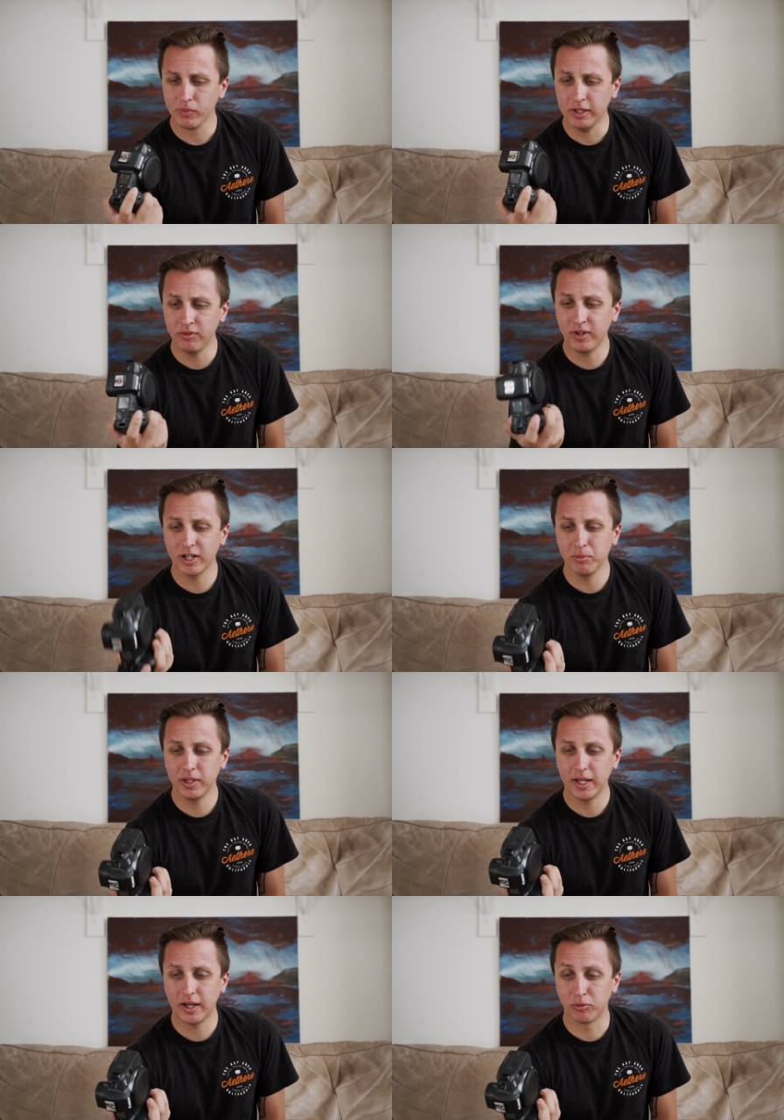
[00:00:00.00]
It's not going to
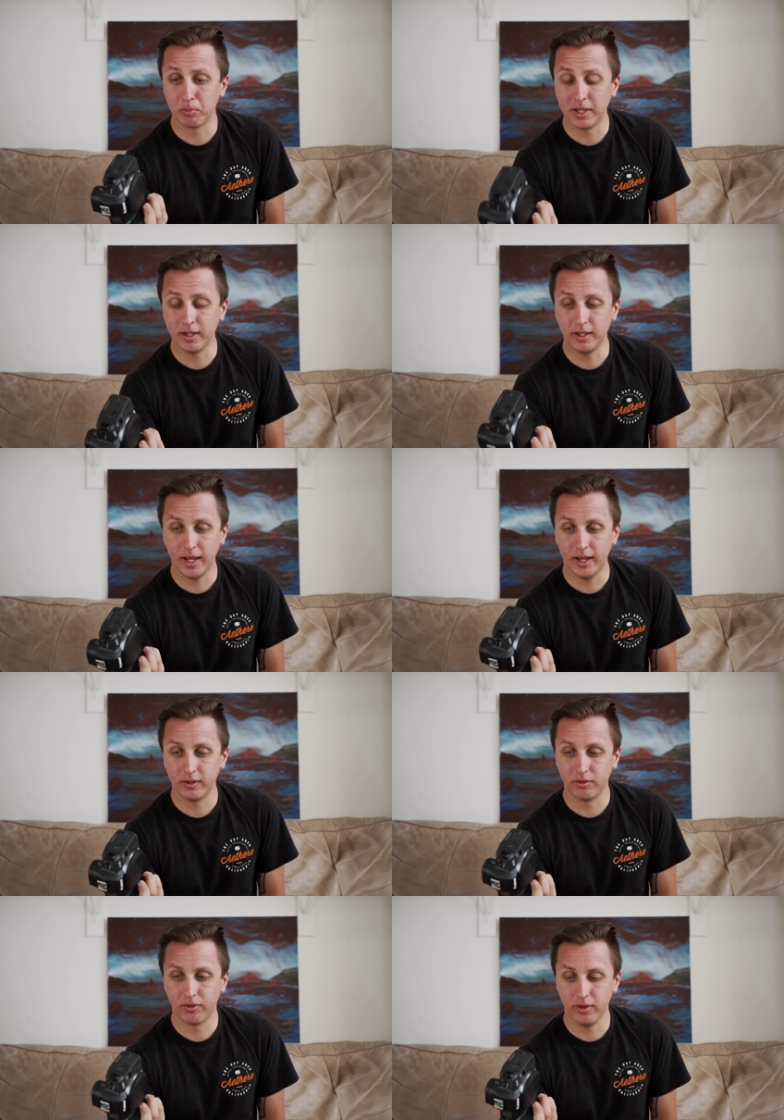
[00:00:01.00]
be as big
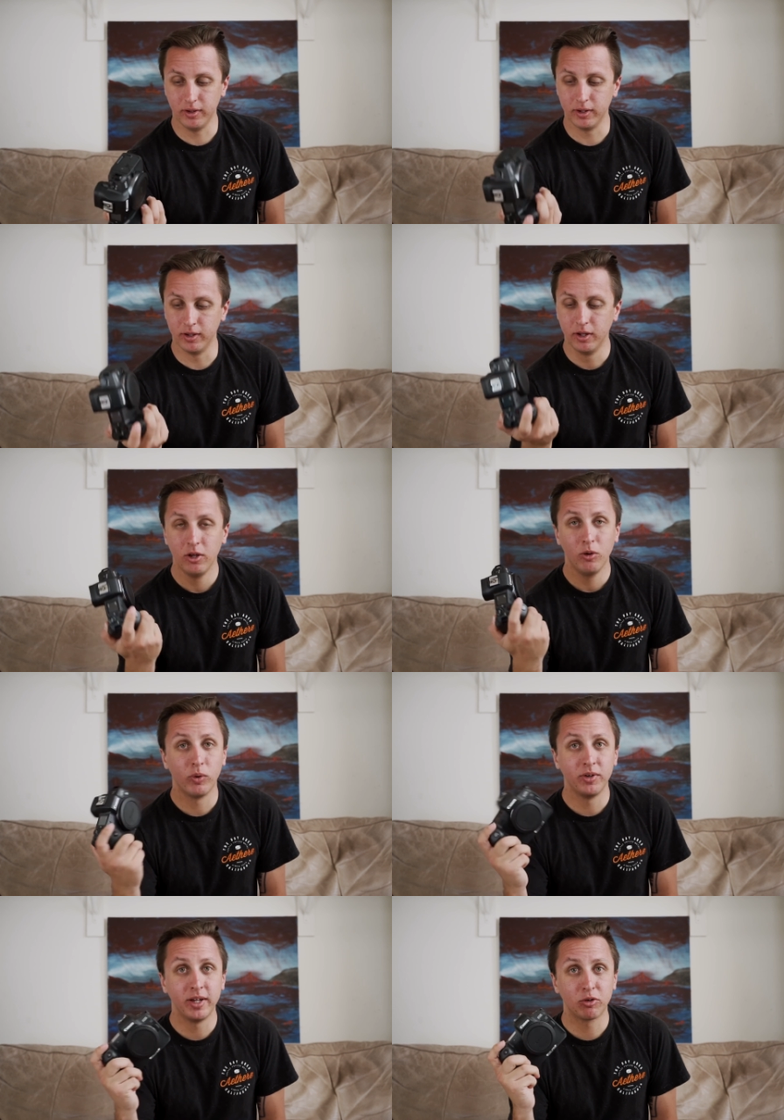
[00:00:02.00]
as the
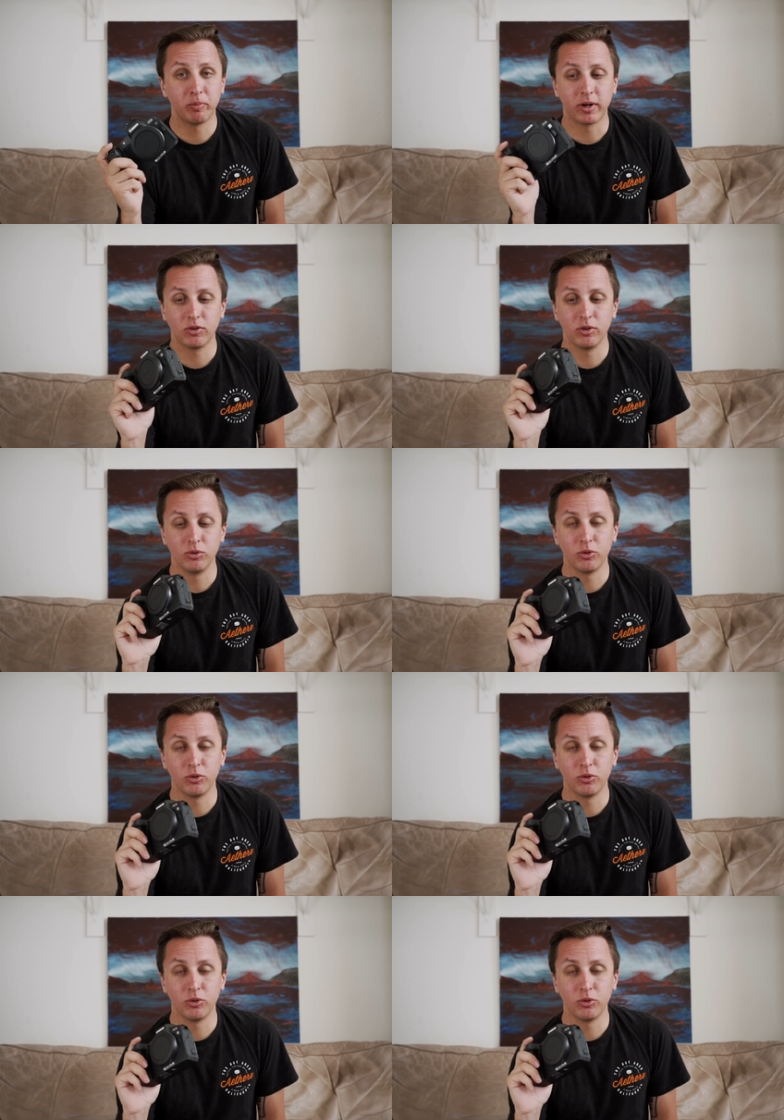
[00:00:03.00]
1DX Mark II,